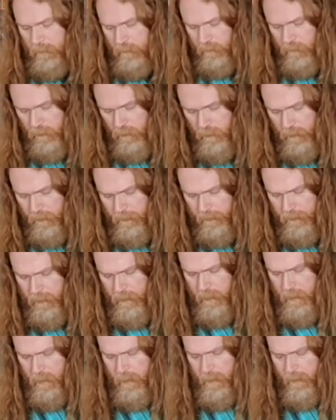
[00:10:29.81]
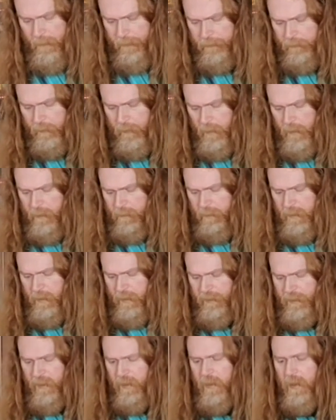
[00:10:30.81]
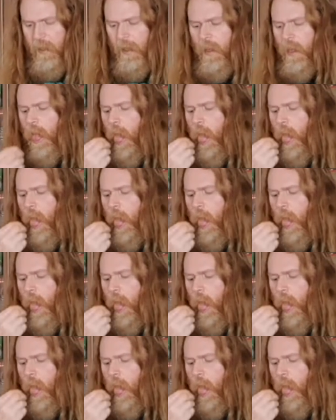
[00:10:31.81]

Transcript: So, but I think they're,